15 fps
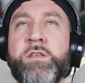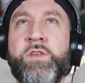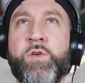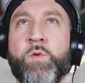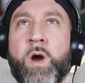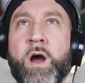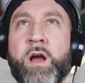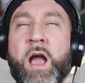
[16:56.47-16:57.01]

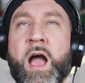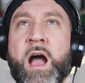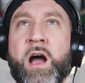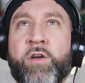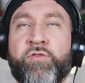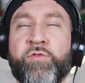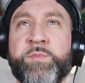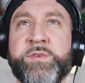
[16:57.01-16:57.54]
You are
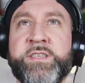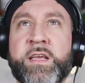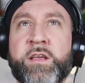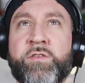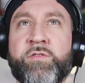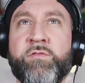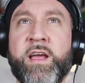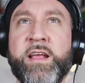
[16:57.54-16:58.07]
100%
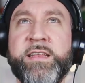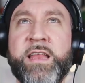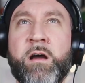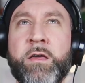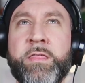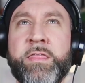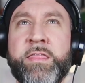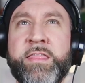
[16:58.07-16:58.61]
correct. Now
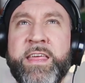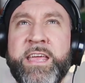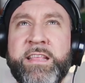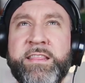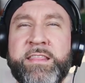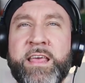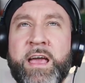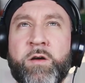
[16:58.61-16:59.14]
I think
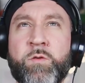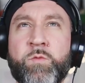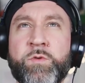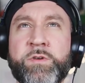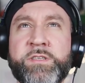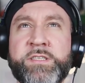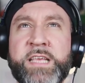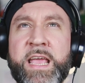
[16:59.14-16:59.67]
that
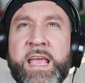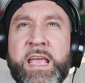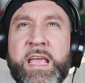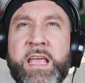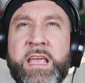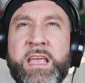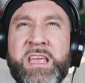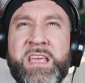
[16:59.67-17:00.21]
was
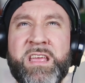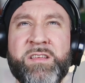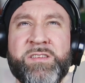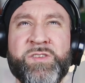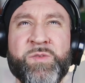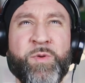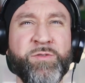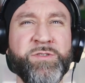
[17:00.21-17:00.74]

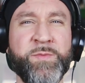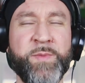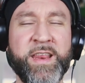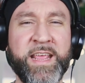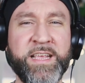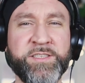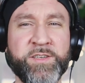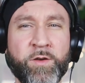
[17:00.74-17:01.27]
supposed to be
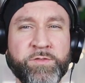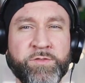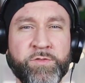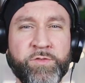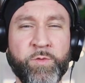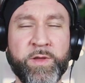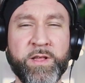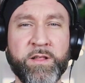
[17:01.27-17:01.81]
an East Coast or
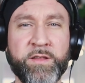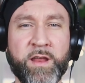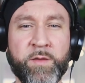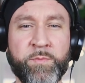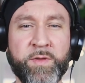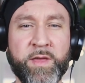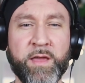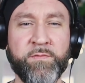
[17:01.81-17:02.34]
New England
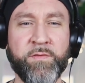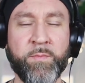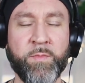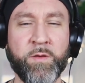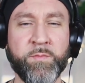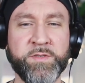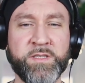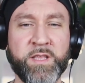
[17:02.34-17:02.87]
IPA, if I'm
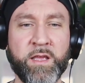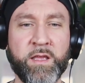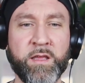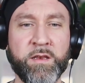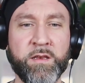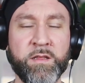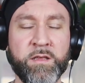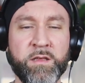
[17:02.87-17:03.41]
not mistaken.
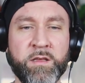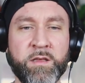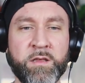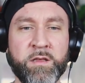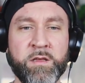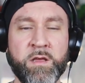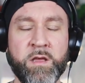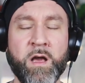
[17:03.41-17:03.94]

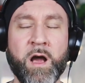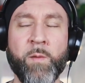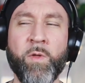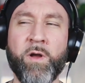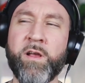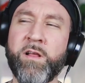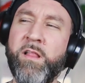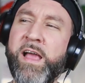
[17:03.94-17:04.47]
I'm
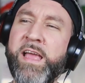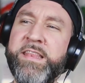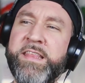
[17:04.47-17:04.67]
not gonna lie, I